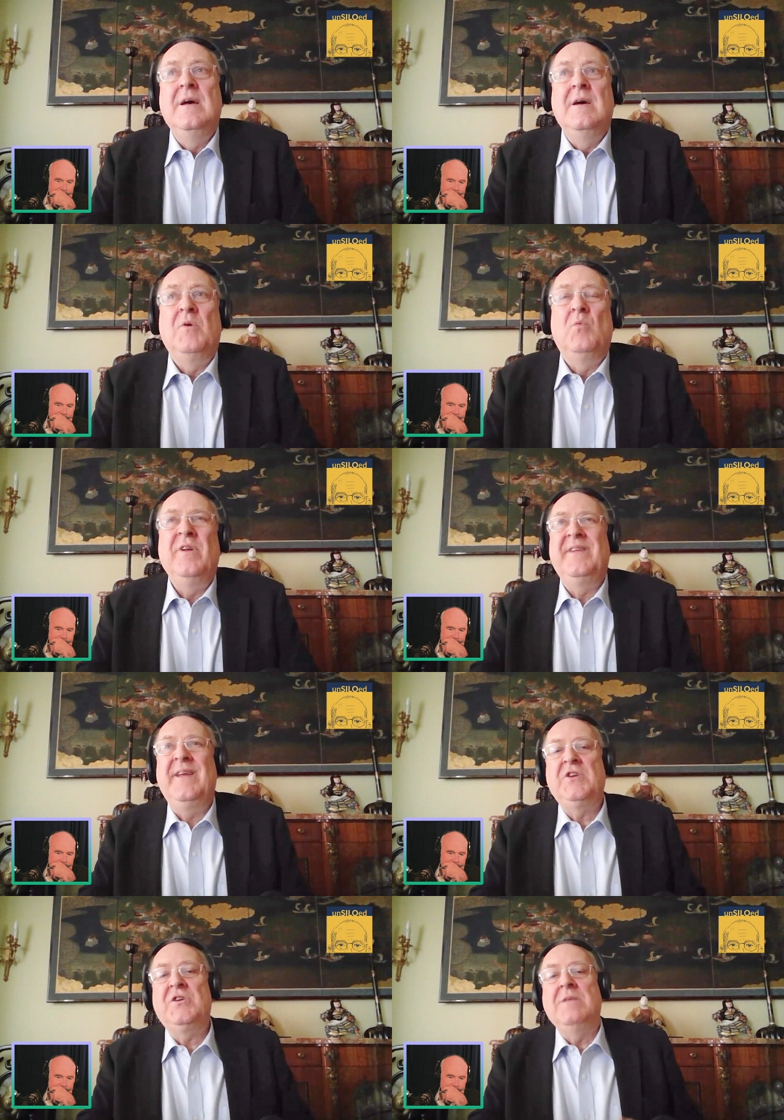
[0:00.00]
But what does that
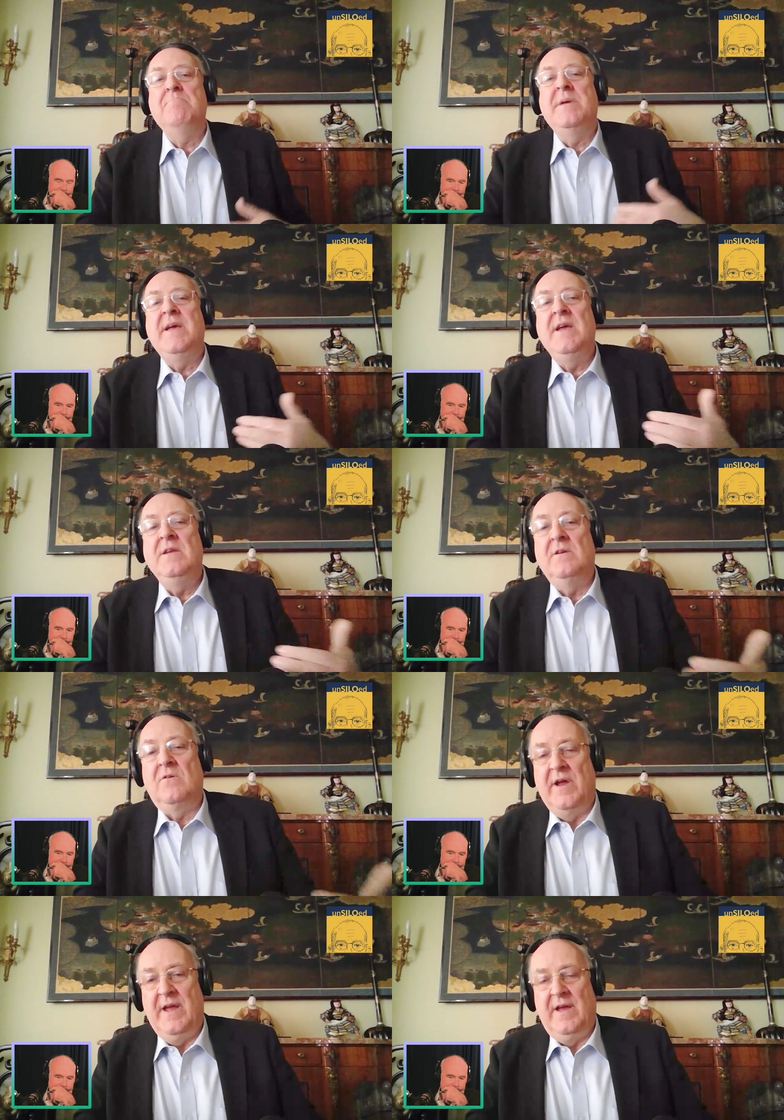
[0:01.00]
actually mean,
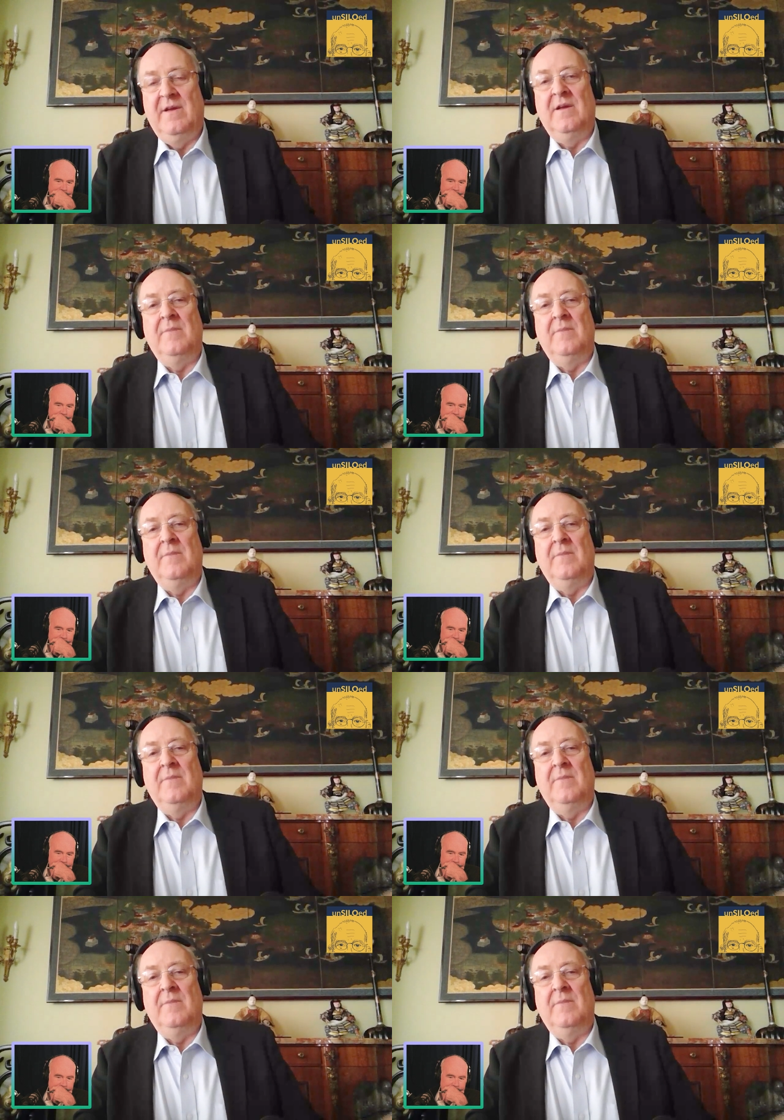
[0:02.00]
Greg?